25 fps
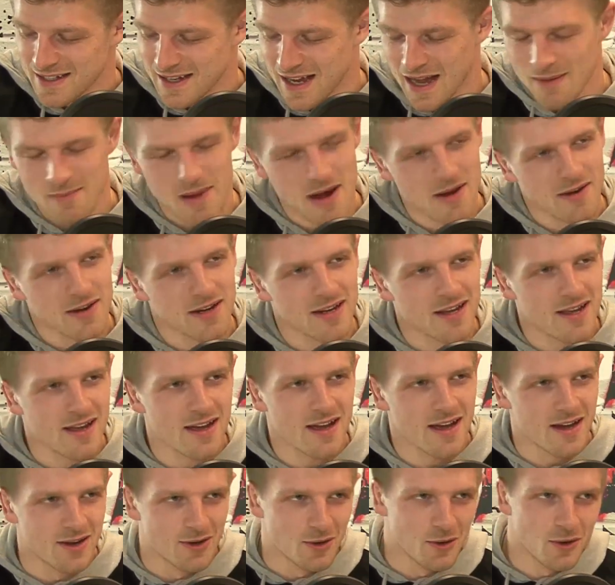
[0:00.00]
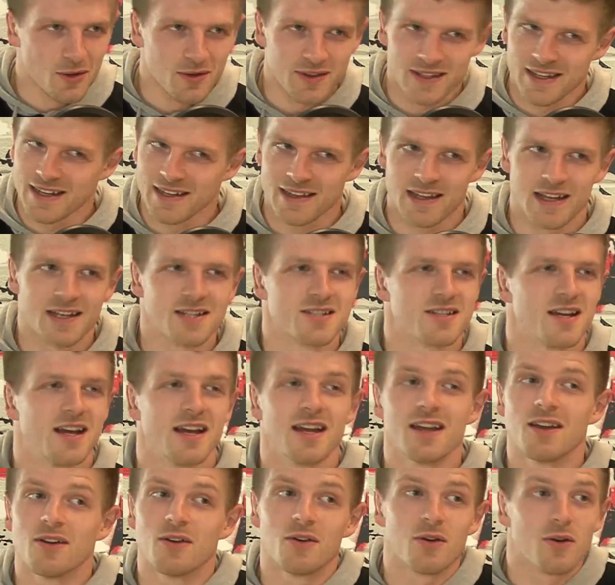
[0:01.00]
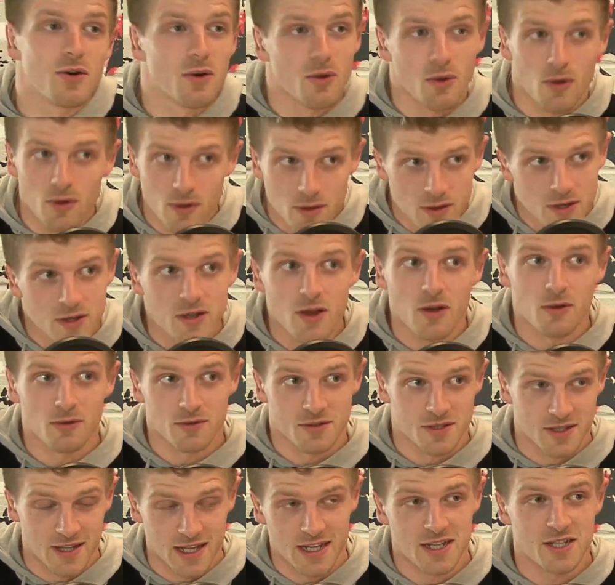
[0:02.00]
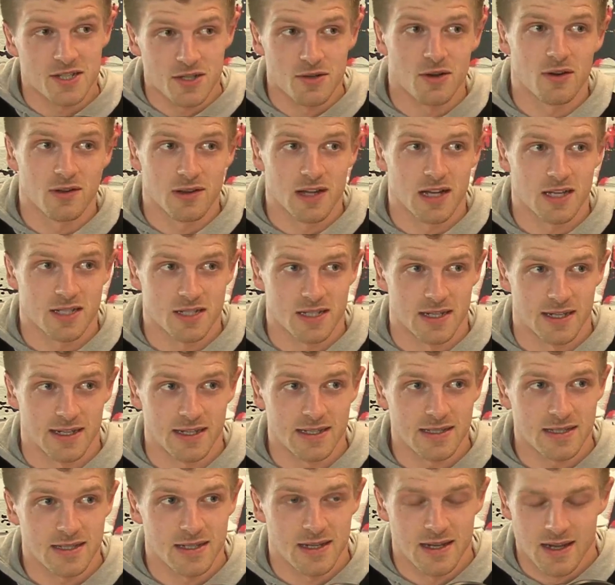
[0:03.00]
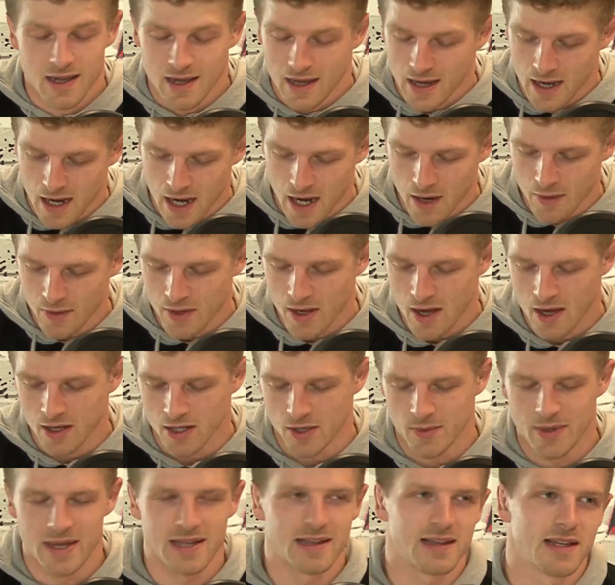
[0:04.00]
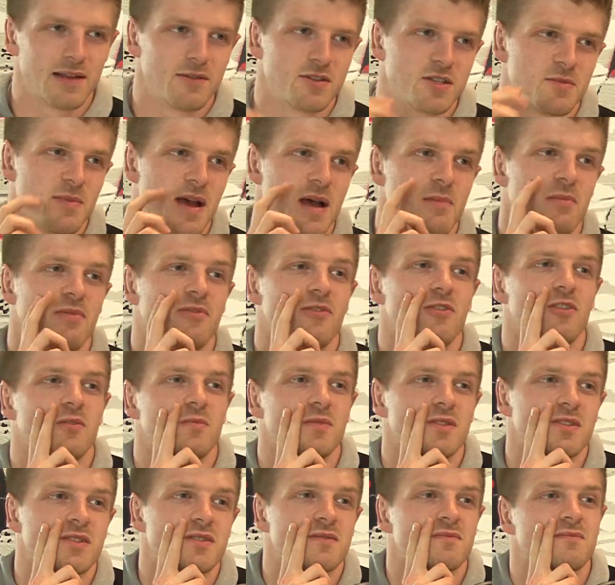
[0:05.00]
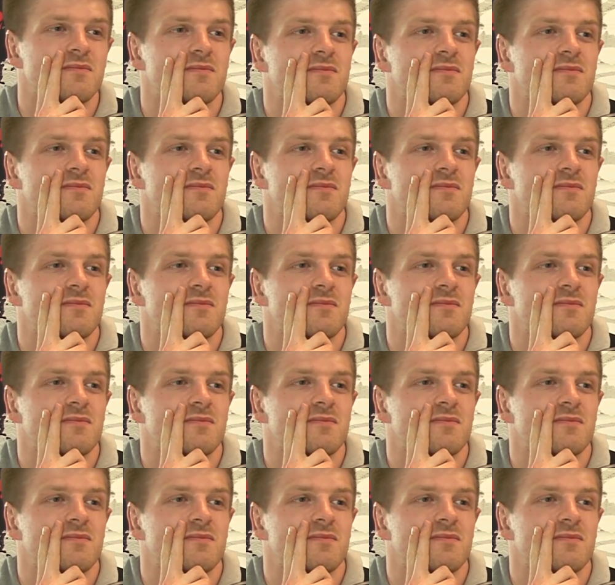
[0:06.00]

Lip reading: America and all they did last night, all the goals they scored last night, I would argue Italy was a better performance.